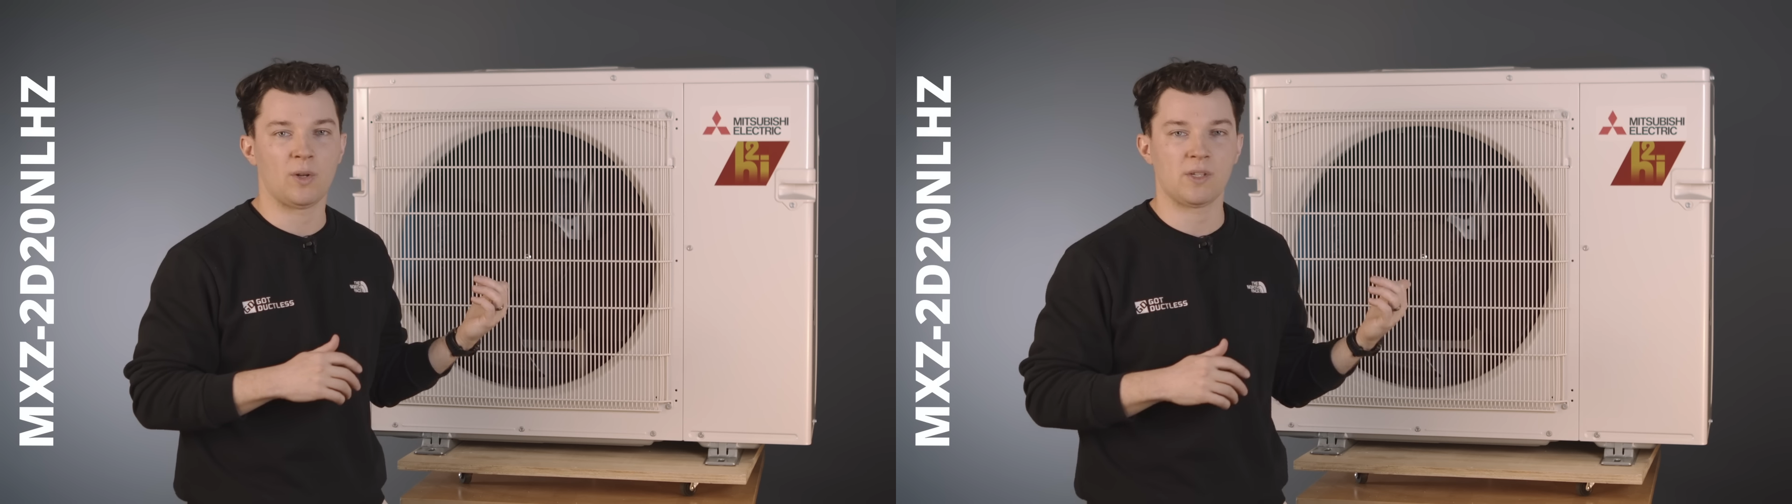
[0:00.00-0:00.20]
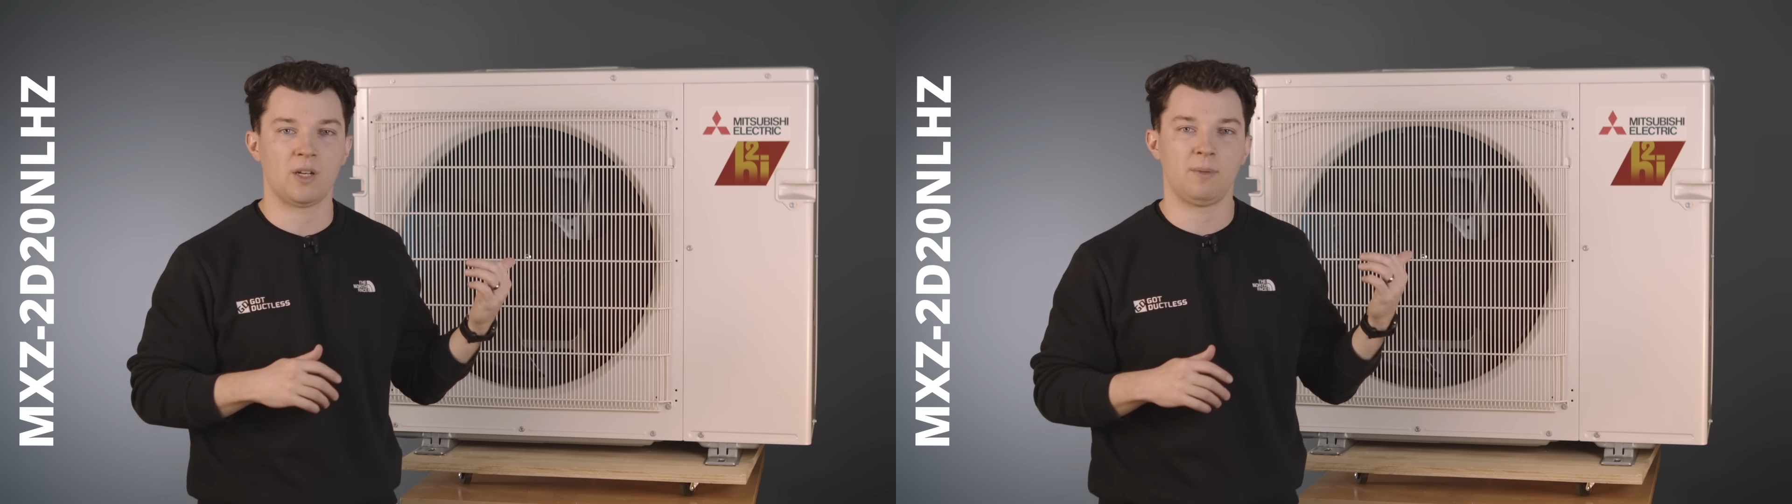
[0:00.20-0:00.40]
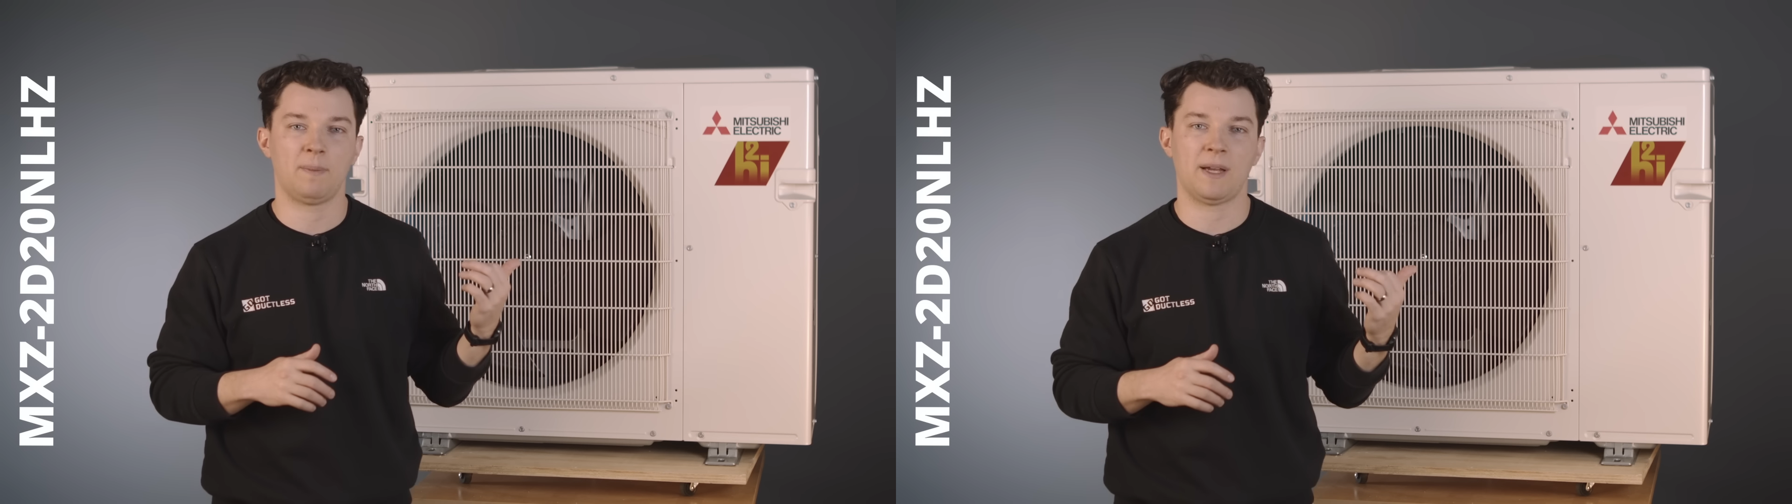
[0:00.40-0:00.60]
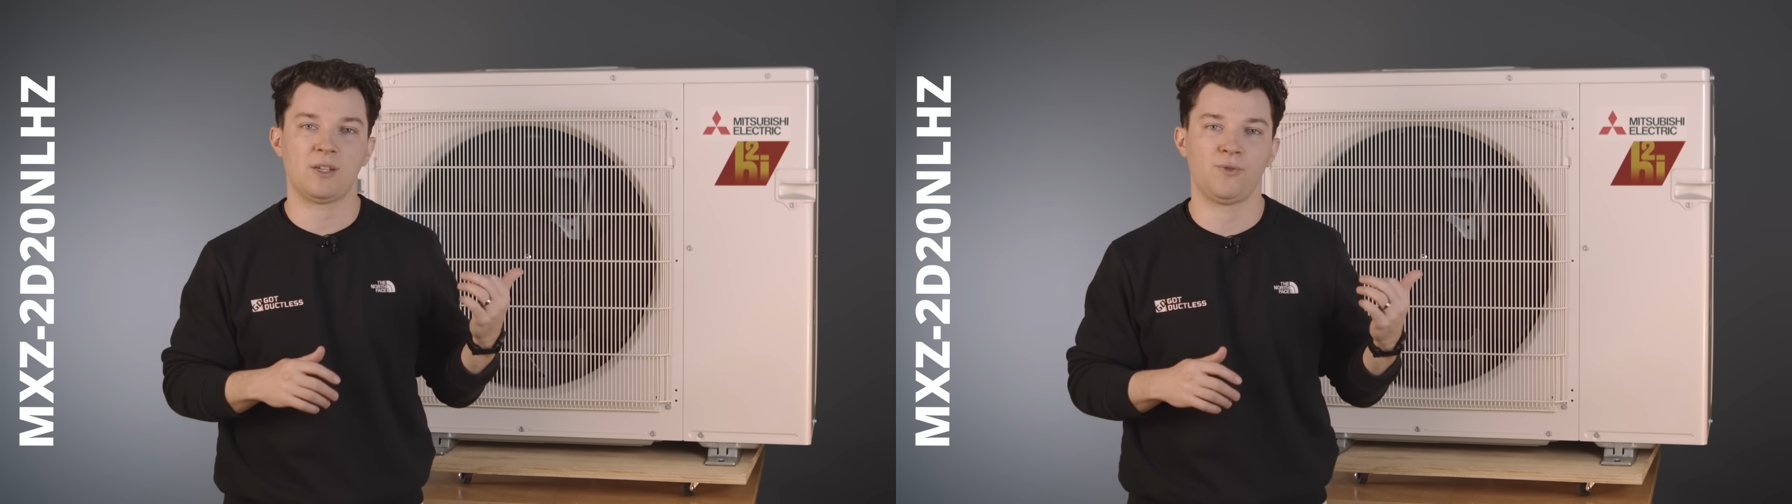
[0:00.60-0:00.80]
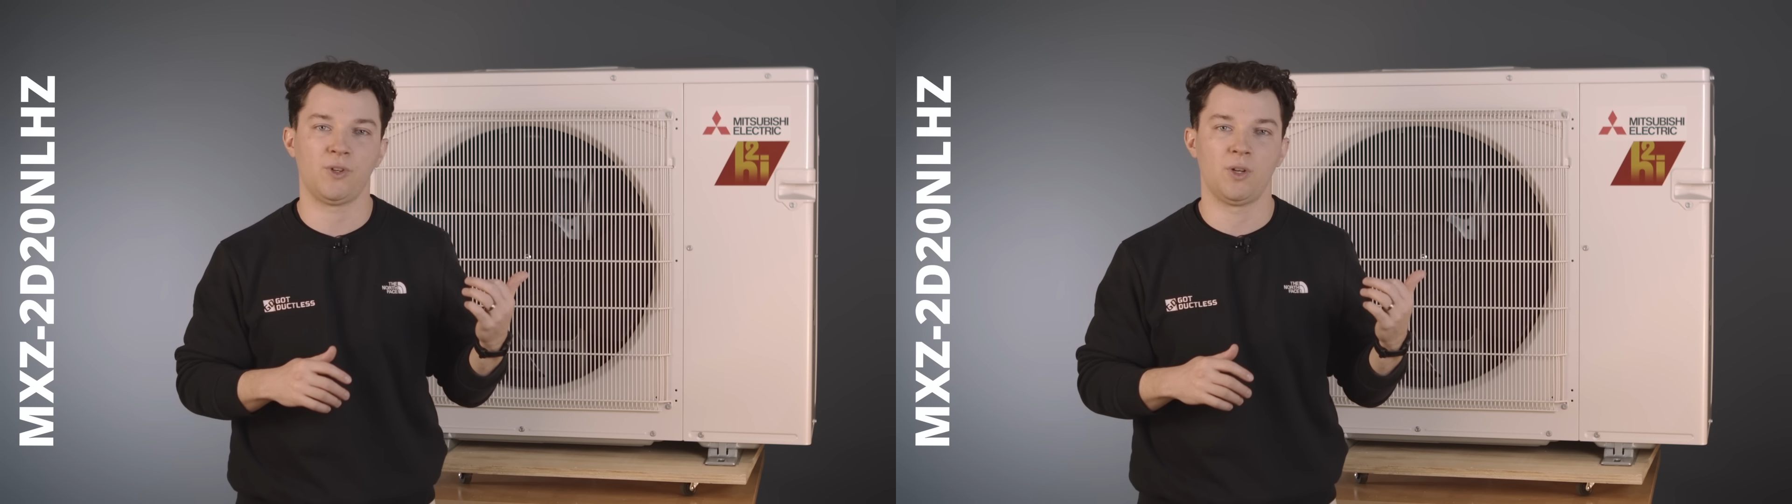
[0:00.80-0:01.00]
is going to be the best
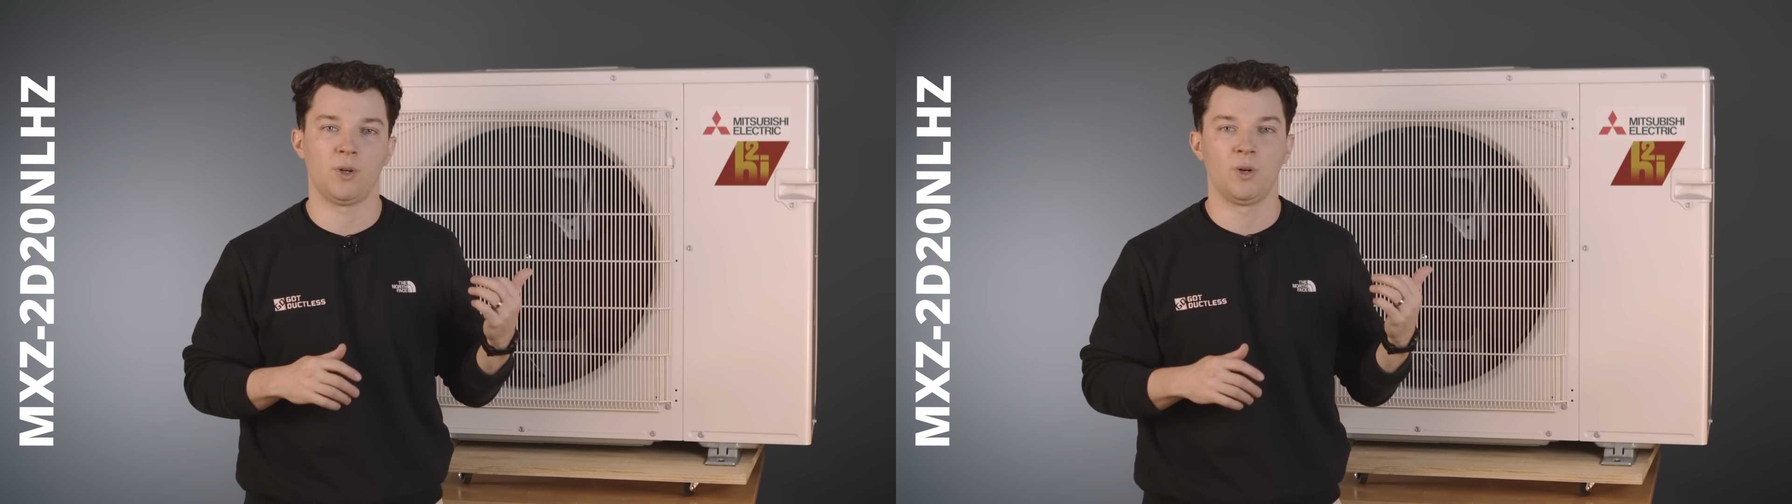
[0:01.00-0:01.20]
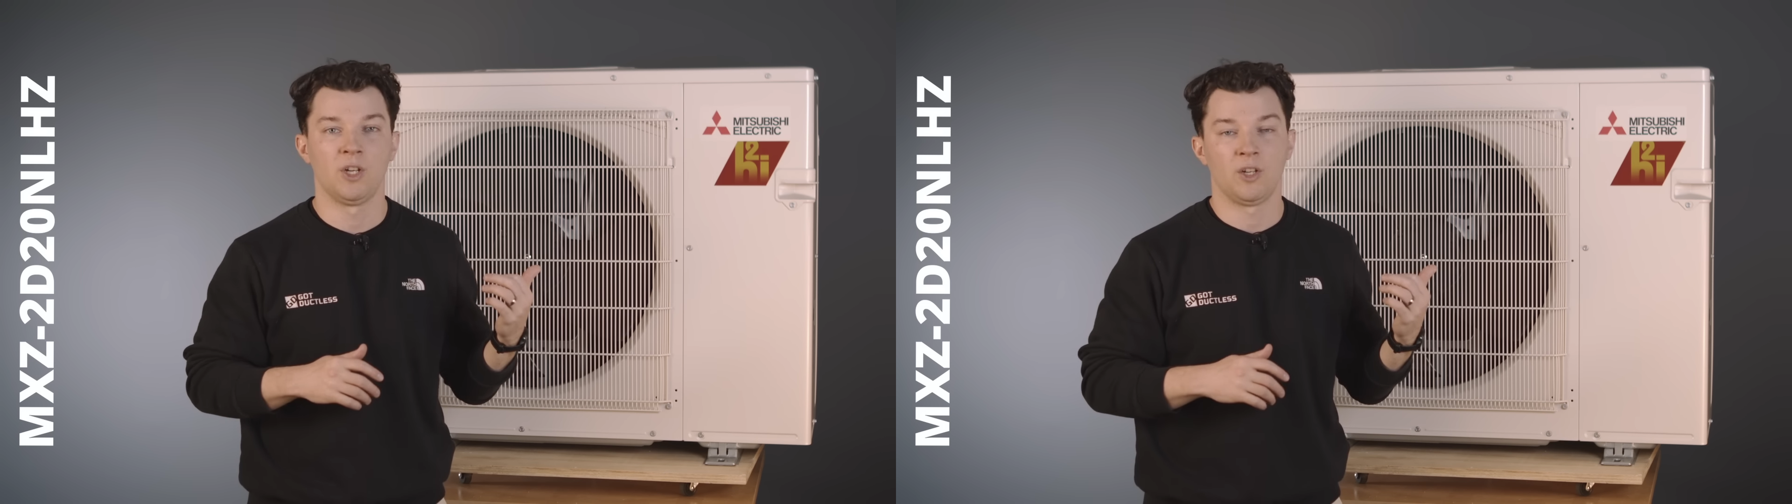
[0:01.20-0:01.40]
for you,